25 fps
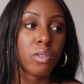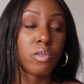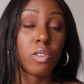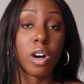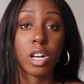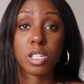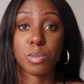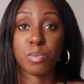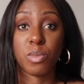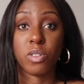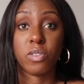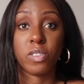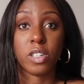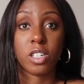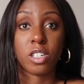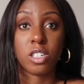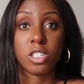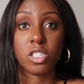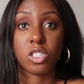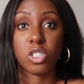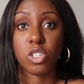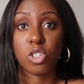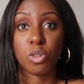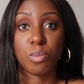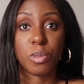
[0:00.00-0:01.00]
fast-moving
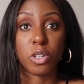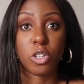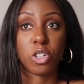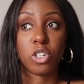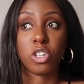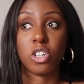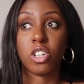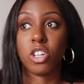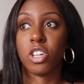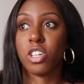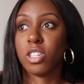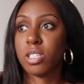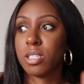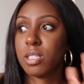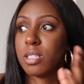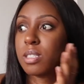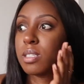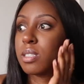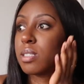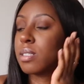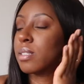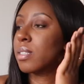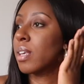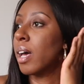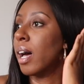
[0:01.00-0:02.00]
consumer
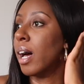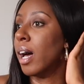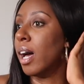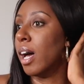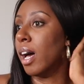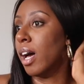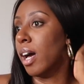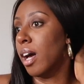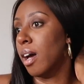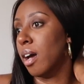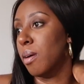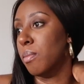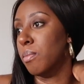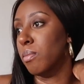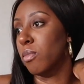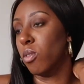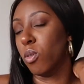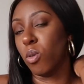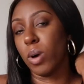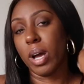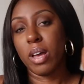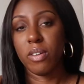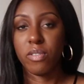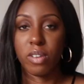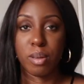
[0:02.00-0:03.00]
goods,
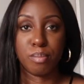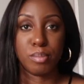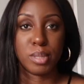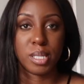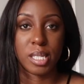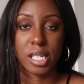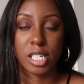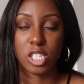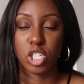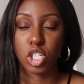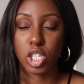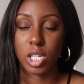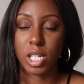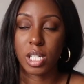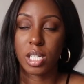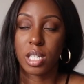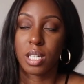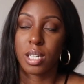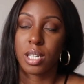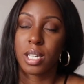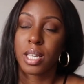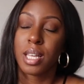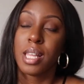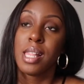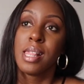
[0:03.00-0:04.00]
or
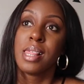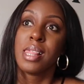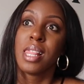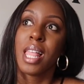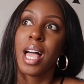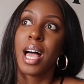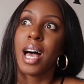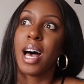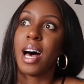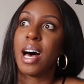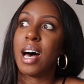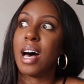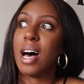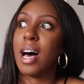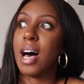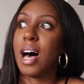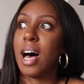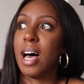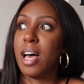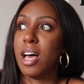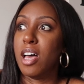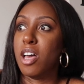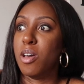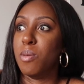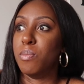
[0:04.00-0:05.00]
FMCG,
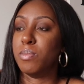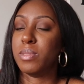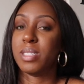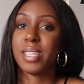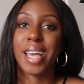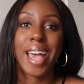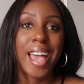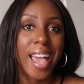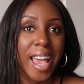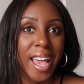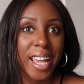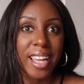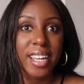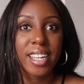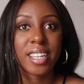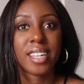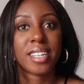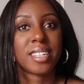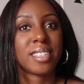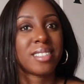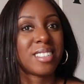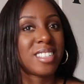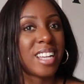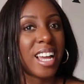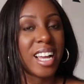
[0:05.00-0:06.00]
tech,
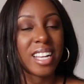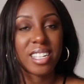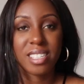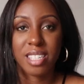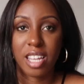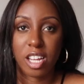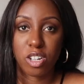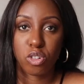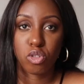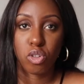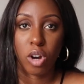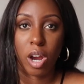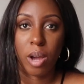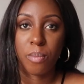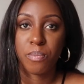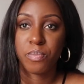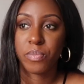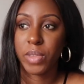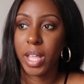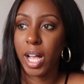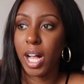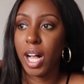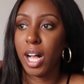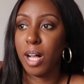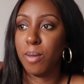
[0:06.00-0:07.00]
etc.
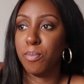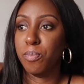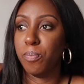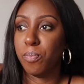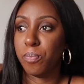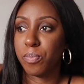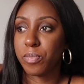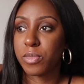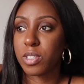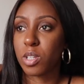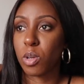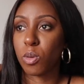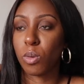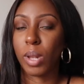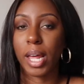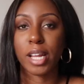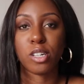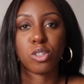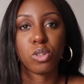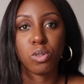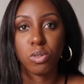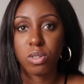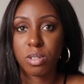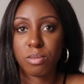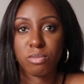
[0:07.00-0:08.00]
So
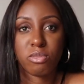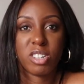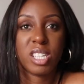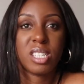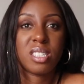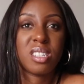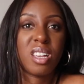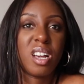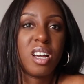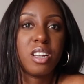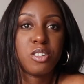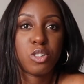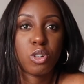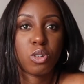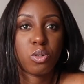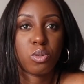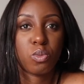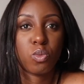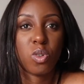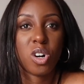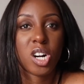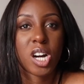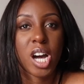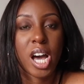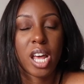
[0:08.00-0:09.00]
like do some research
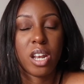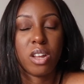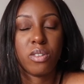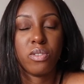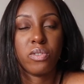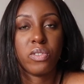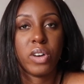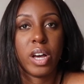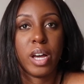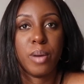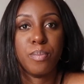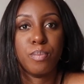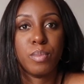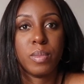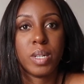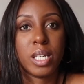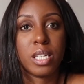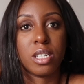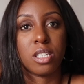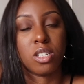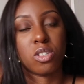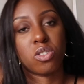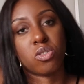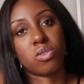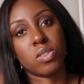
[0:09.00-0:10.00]
on what kind of
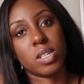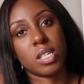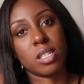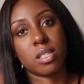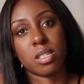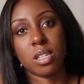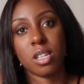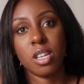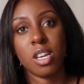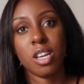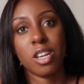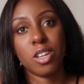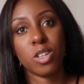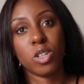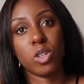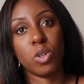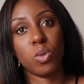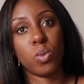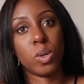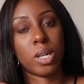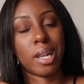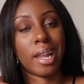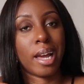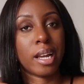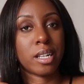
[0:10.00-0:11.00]
industries
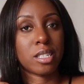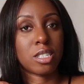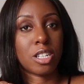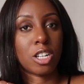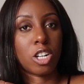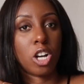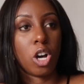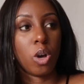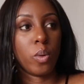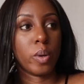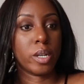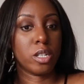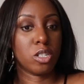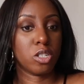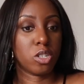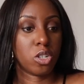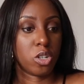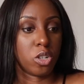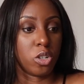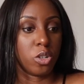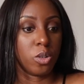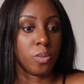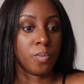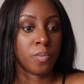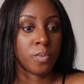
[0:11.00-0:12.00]
you would like to go
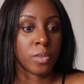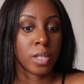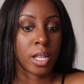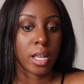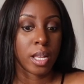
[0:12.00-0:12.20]
into,